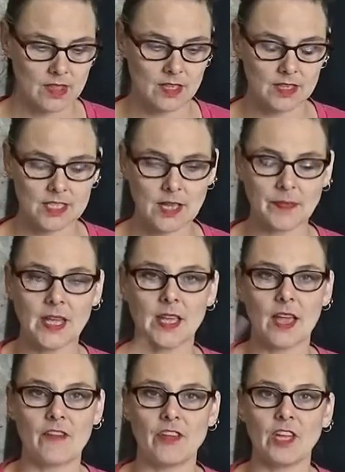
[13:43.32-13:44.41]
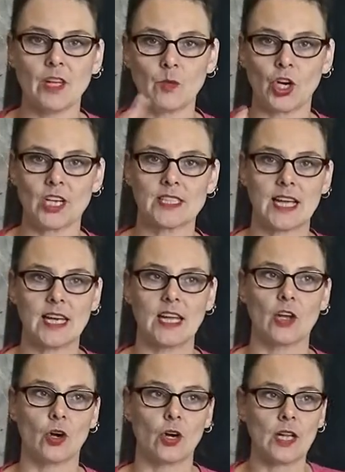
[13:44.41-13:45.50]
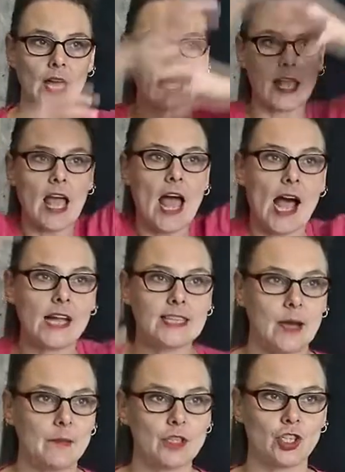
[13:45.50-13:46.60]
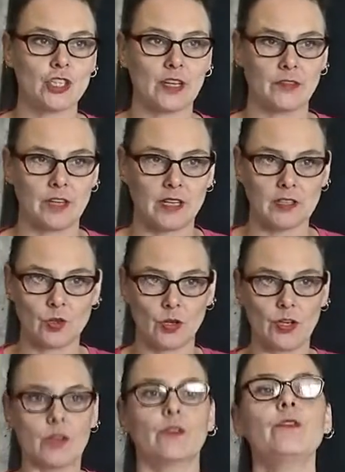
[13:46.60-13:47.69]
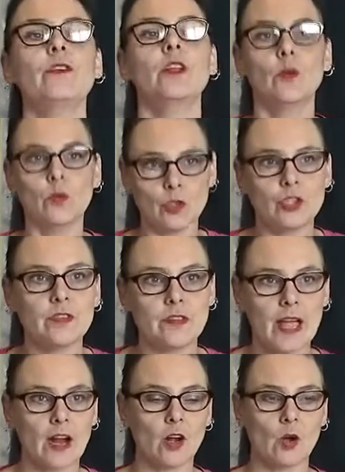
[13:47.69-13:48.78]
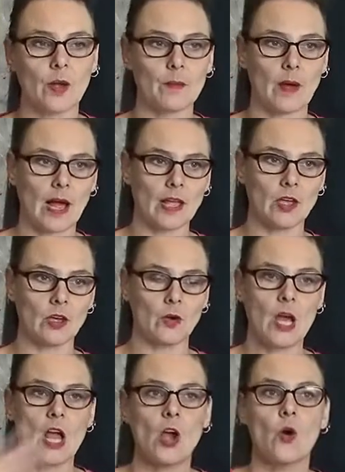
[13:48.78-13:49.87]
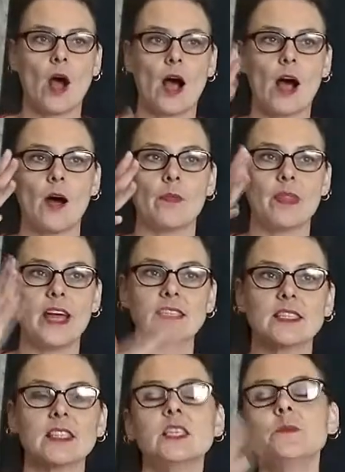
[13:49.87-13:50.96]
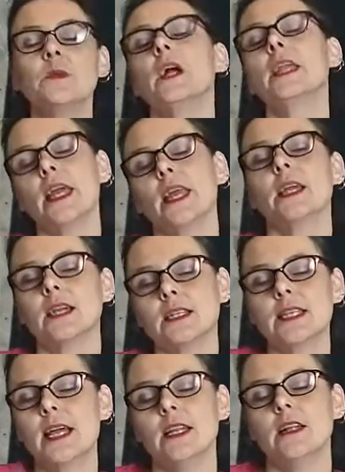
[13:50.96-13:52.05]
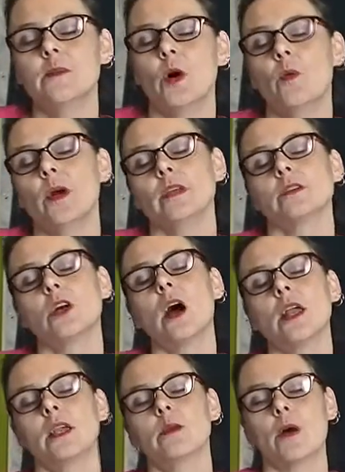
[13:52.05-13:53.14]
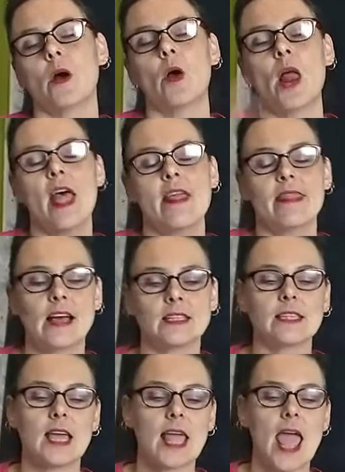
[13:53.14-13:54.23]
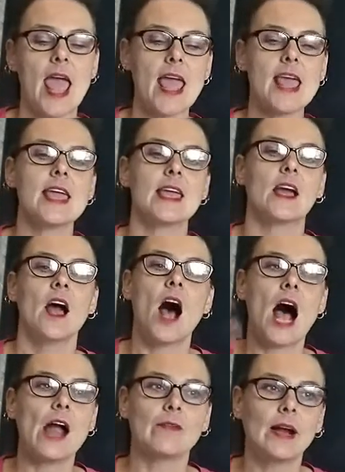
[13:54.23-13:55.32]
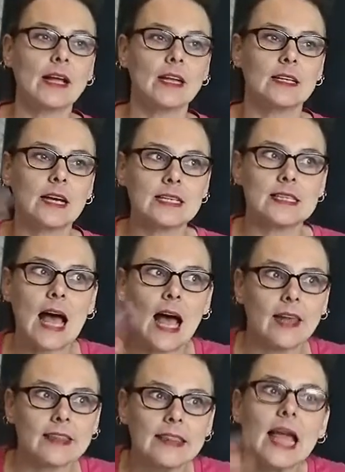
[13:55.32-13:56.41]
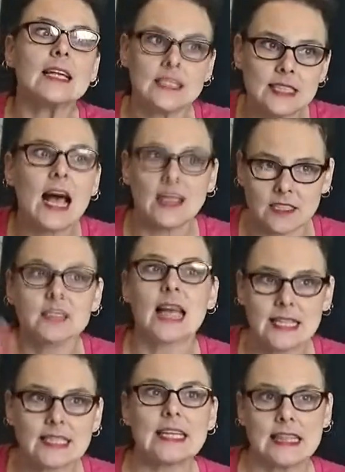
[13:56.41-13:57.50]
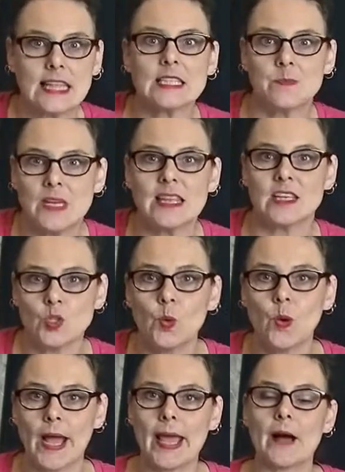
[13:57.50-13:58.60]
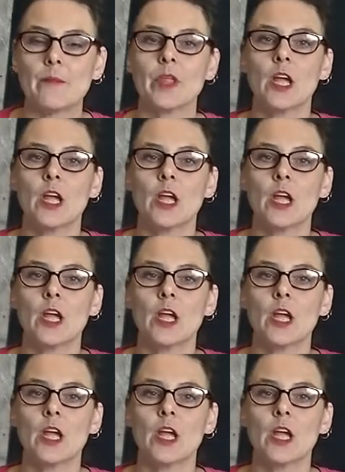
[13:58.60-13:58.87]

something feeling more exciting or like a temperature difference, or you can feel a whoosh of air going by you, that's the spirit getting excited about what you're talking about. That's like, hey, I recognize that. Yes, that's it. That's me. That's who I am.